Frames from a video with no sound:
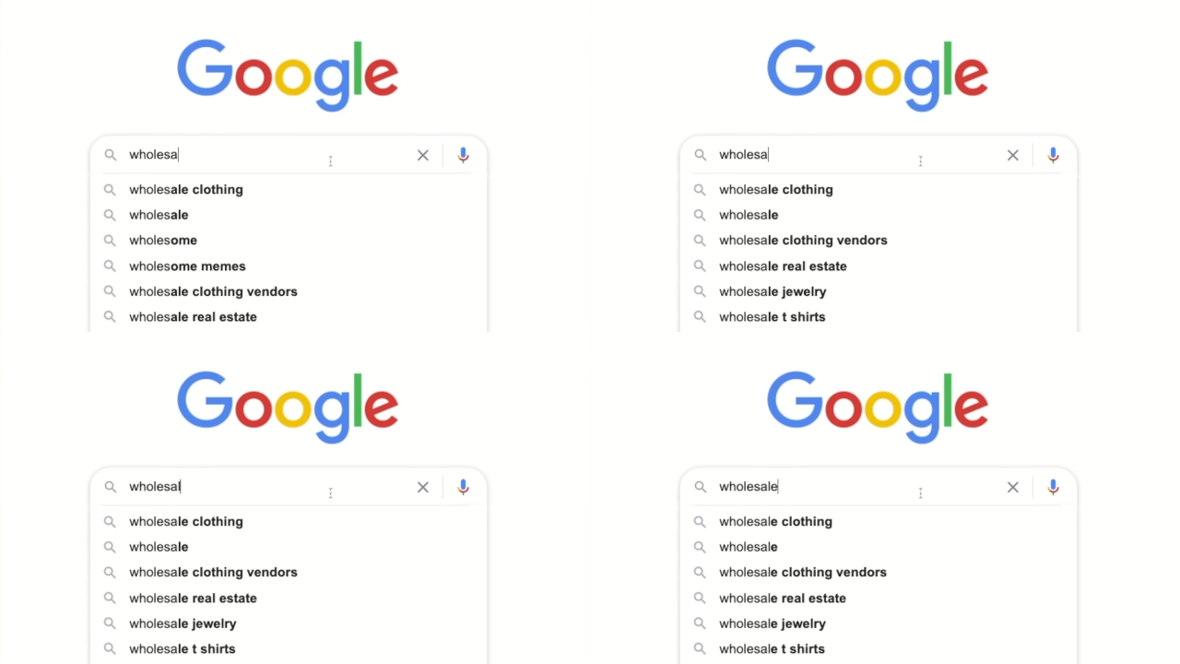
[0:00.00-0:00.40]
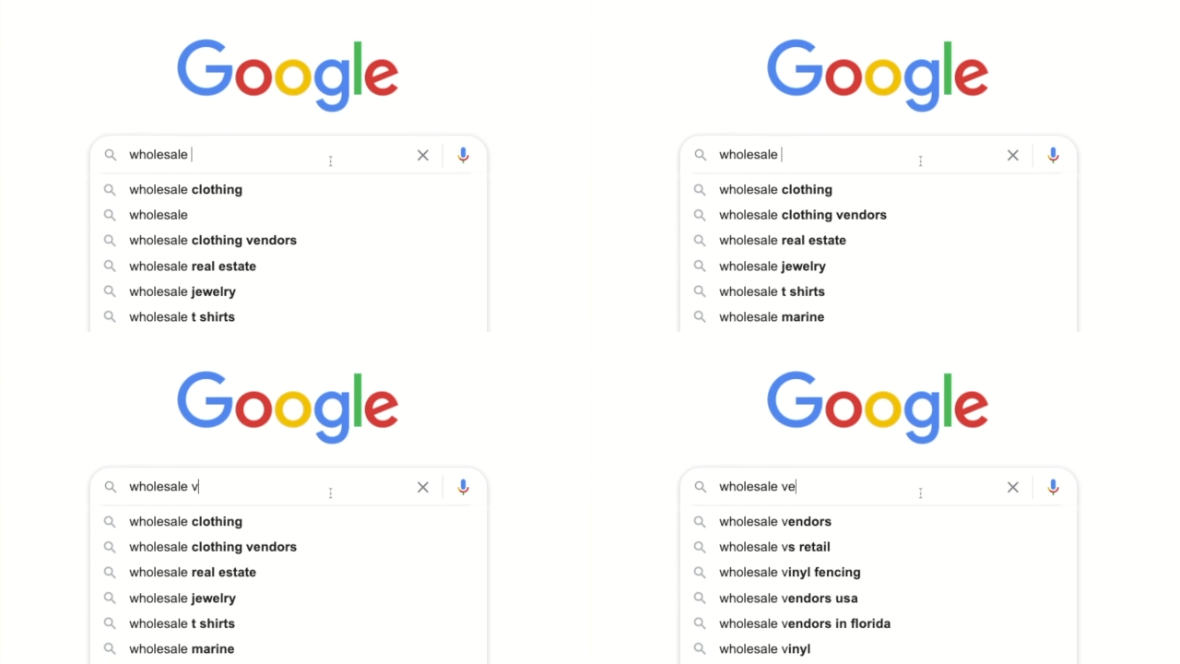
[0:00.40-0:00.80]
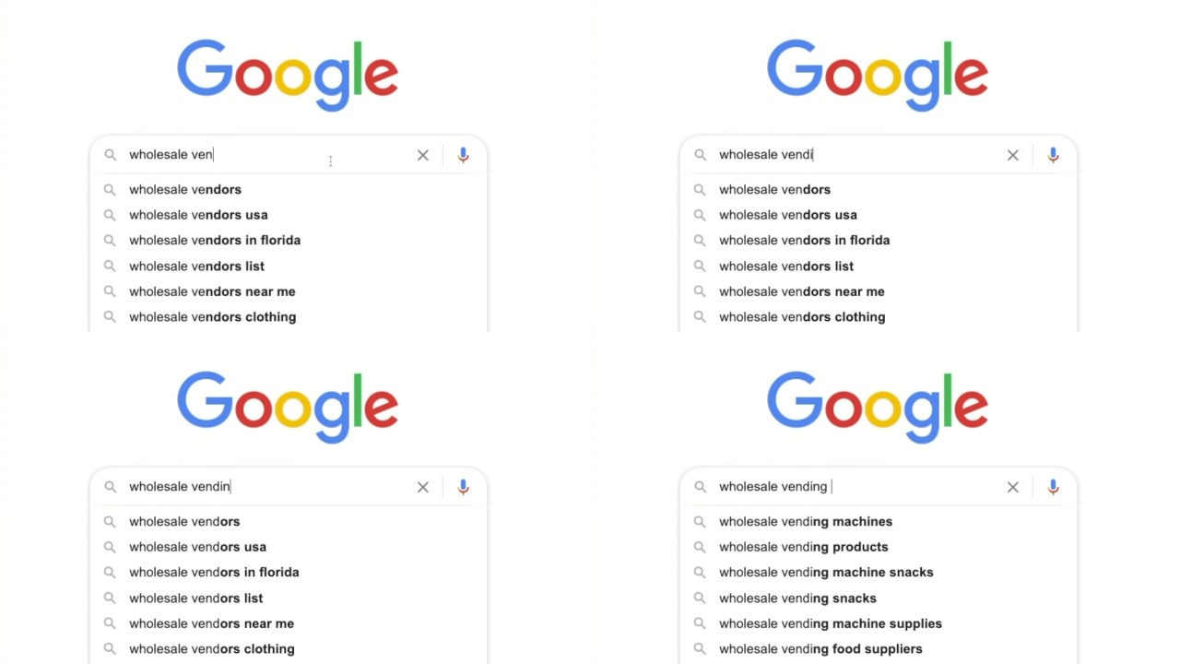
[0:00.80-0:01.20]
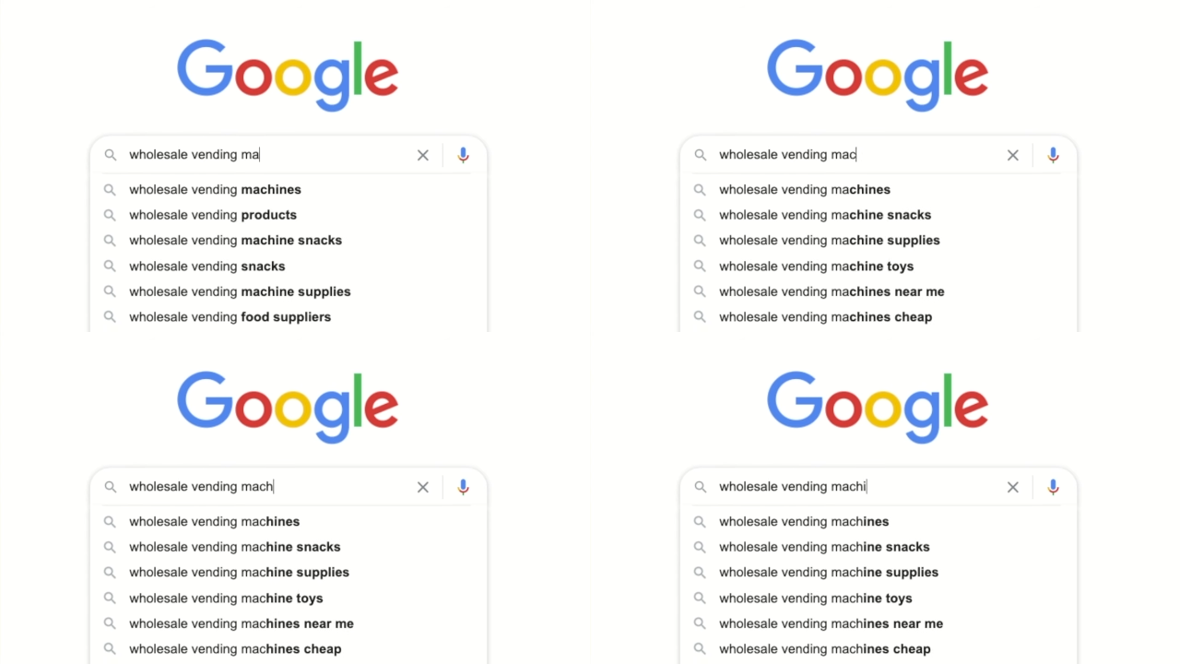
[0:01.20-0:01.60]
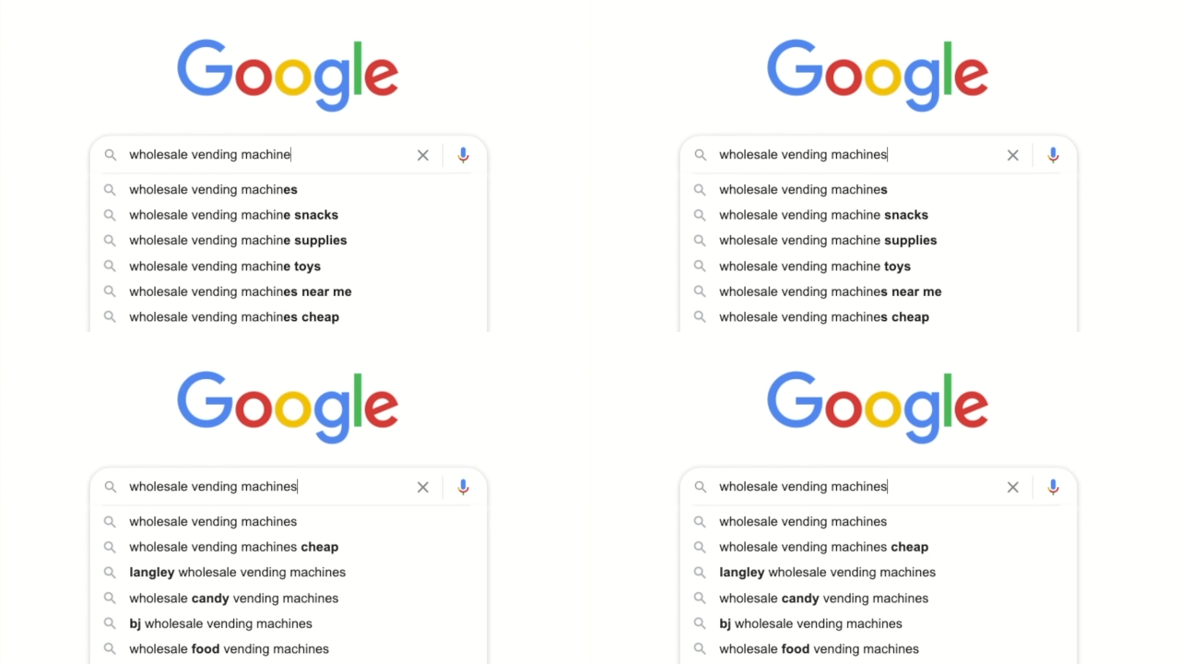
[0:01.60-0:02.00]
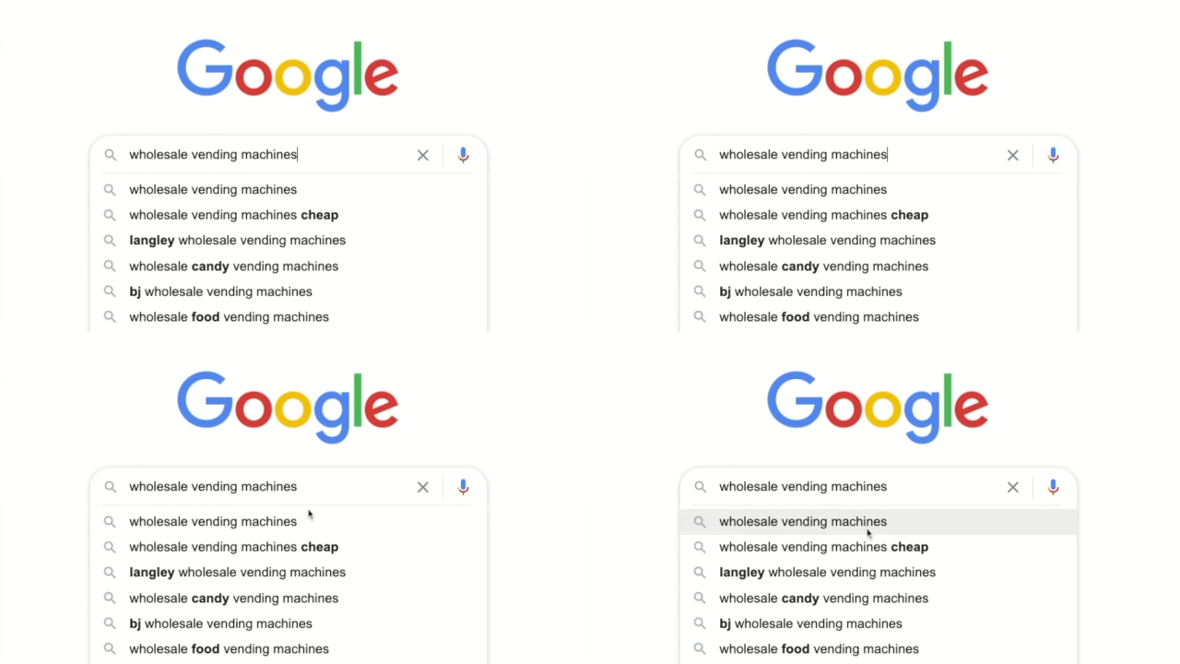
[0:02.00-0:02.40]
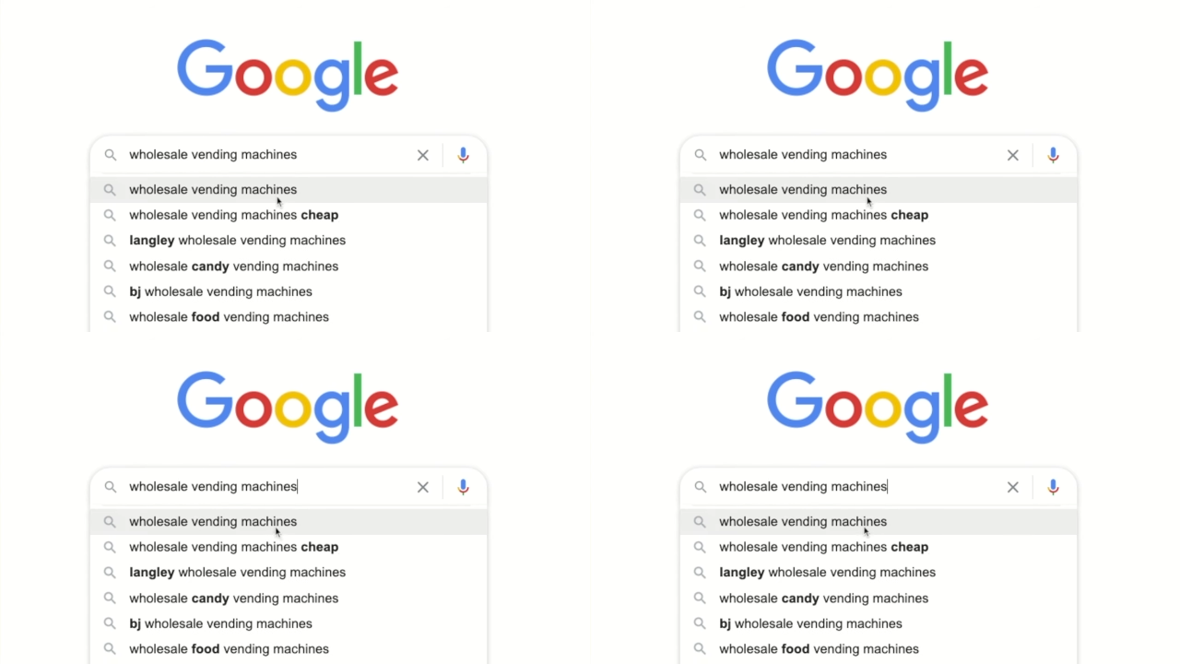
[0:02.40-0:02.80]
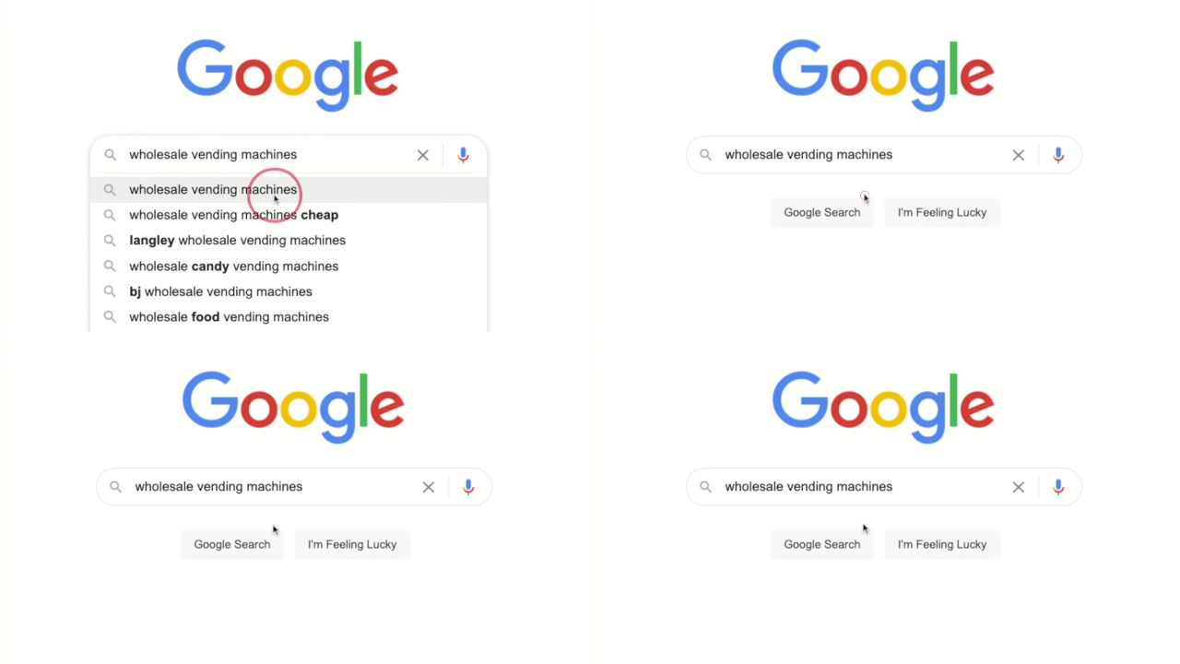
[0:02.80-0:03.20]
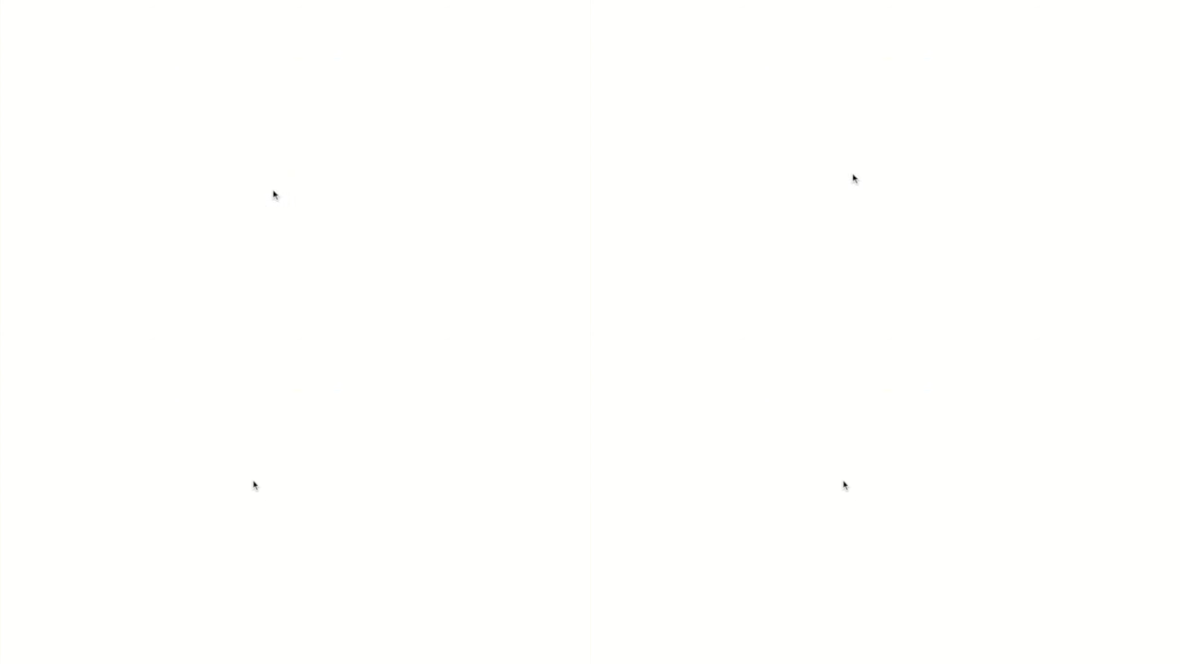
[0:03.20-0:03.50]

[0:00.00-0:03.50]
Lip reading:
[unreadable: no face in view]